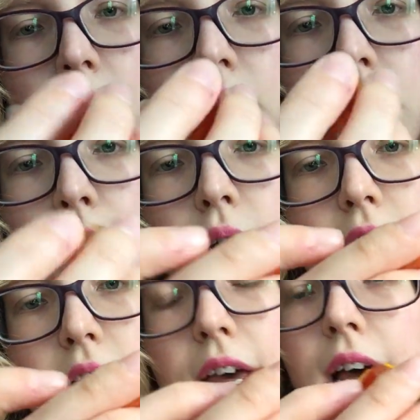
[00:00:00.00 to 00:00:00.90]
Oh, what
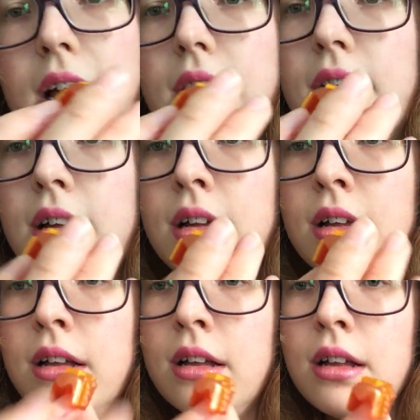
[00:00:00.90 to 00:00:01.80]
is that?
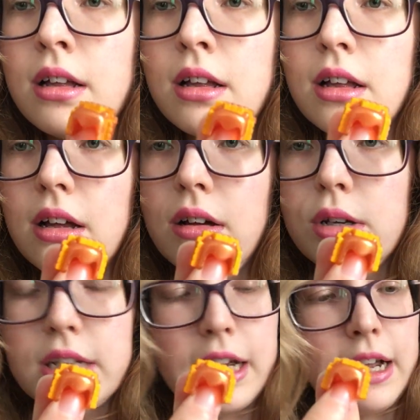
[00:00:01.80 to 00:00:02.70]

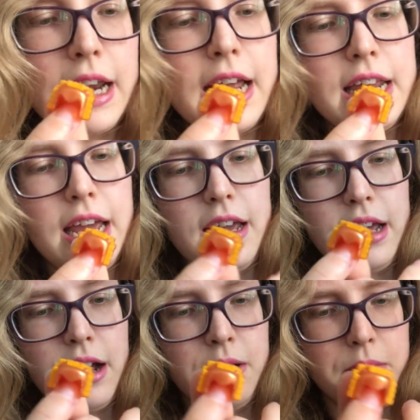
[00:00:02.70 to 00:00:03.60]
Oh, it's like a
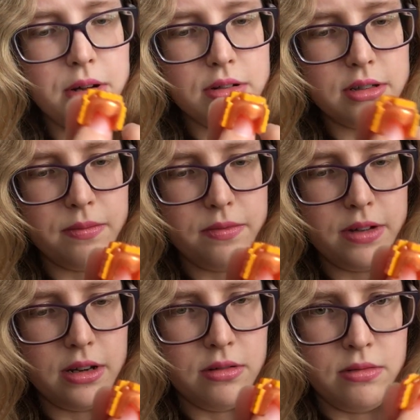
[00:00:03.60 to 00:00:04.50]
gladiator helmet or
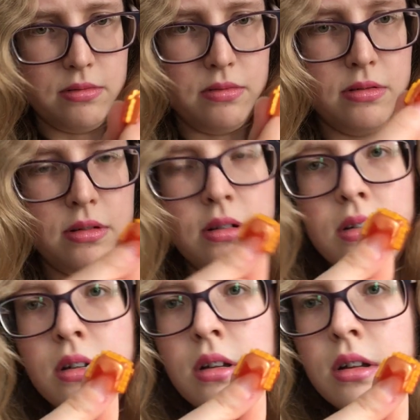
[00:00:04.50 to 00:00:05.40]
something.
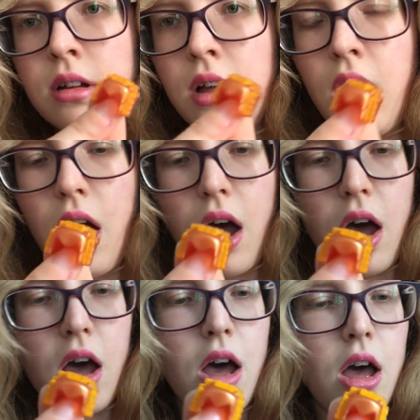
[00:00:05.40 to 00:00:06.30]

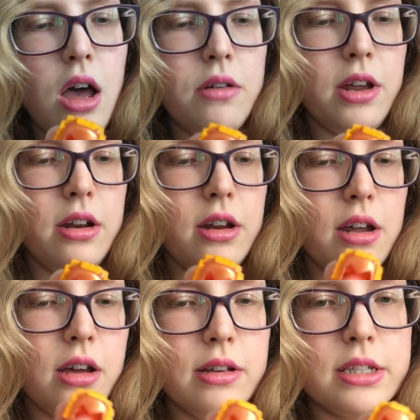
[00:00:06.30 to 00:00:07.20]
Or
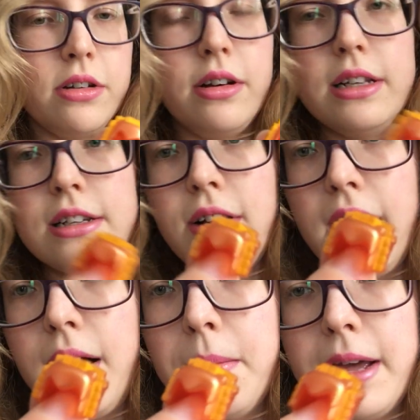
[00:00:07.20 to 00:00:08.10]
No, it's not a
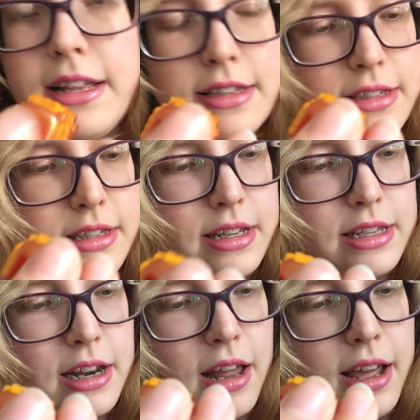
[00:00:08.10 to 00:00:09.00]
helmet,
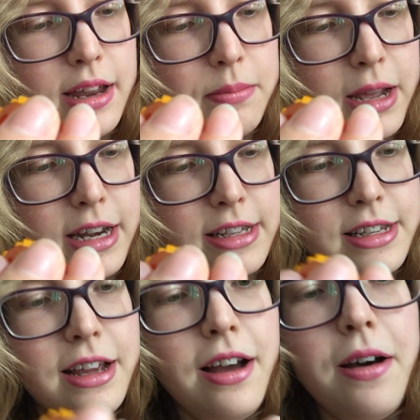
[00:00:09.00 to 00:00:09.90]
it's a lion mane,
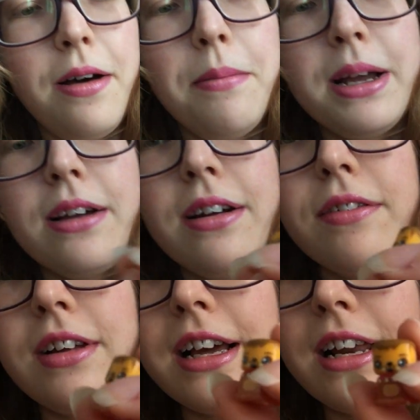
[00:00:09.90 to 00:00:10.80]
isn't it? Oh my god,
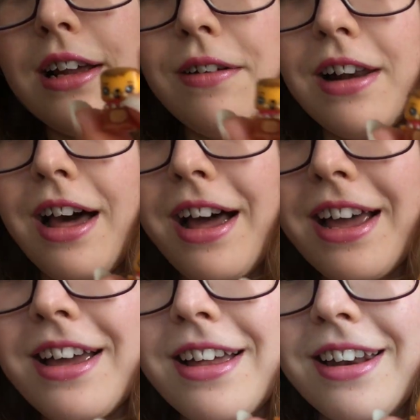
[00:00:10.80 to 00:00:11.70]
I've got like a little
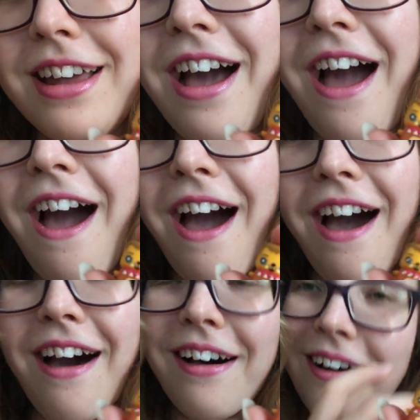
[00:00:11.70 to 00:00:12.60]
lion.
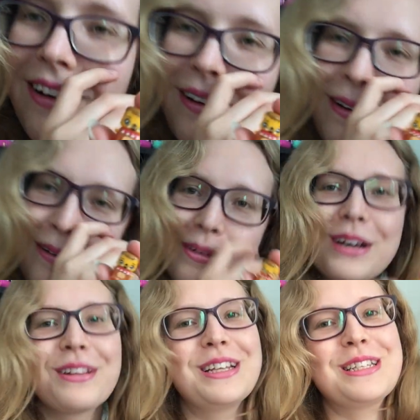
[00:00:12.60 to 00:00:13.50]
Oh my
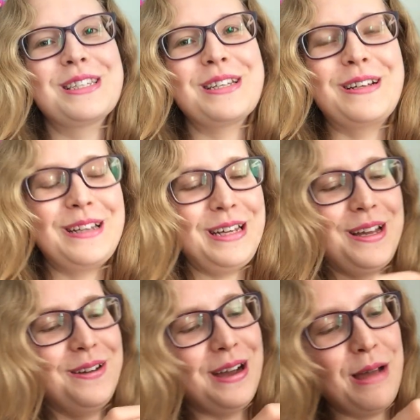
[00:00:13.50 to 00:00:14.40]
god, these are so
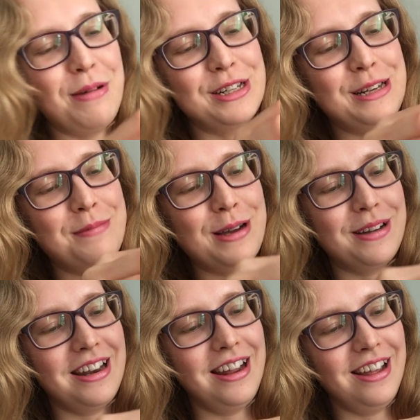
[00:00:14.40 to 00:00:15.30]
cute. I'm actually
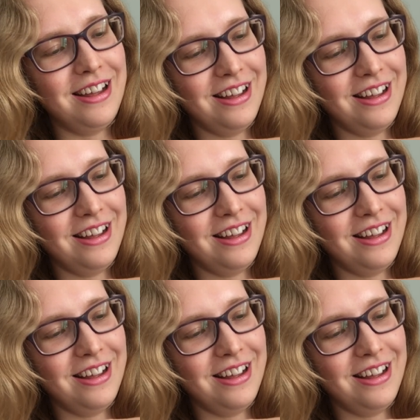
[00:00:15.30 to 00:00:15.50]
melting.